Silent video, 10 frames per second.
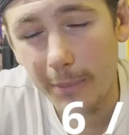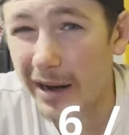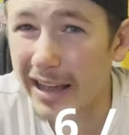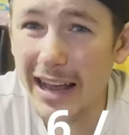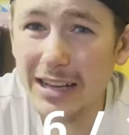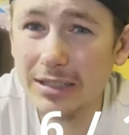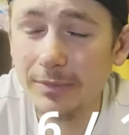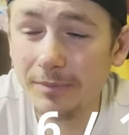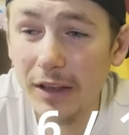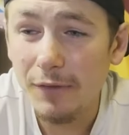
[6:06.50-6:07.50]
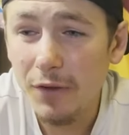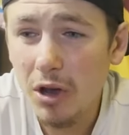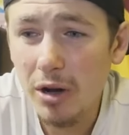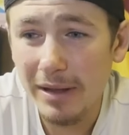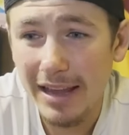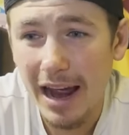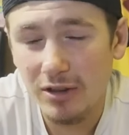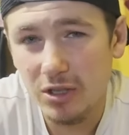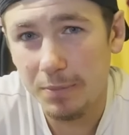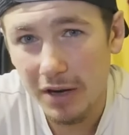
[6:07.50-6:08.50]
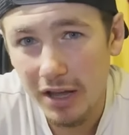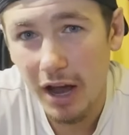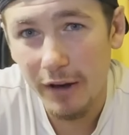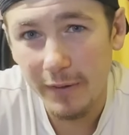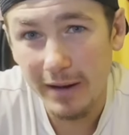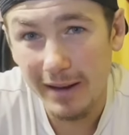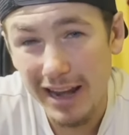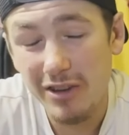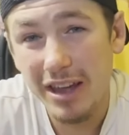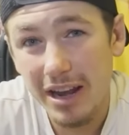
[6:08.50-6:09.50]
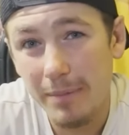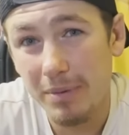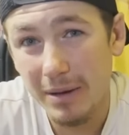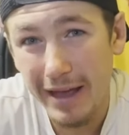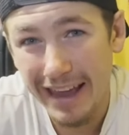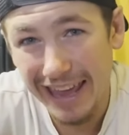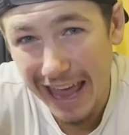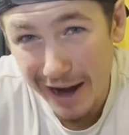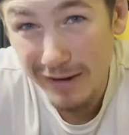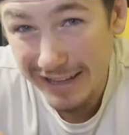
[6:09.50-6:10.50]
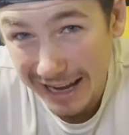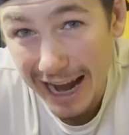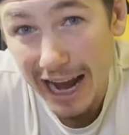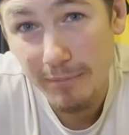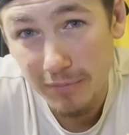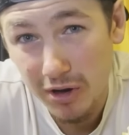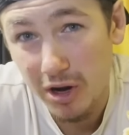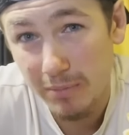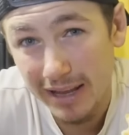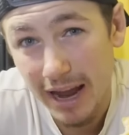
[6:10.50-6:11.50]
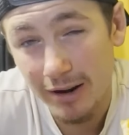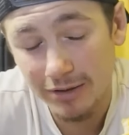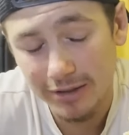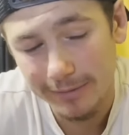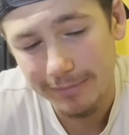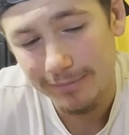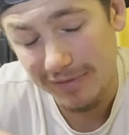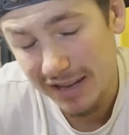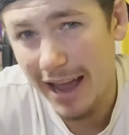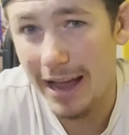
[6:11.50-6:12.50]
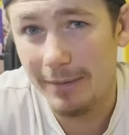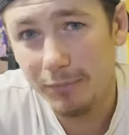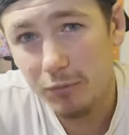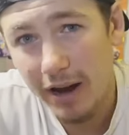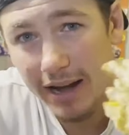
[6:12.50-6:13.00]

But I guess if you go to McDonald's pretty often and you get a Big Mac every time you go to McDonald's, then yeah, why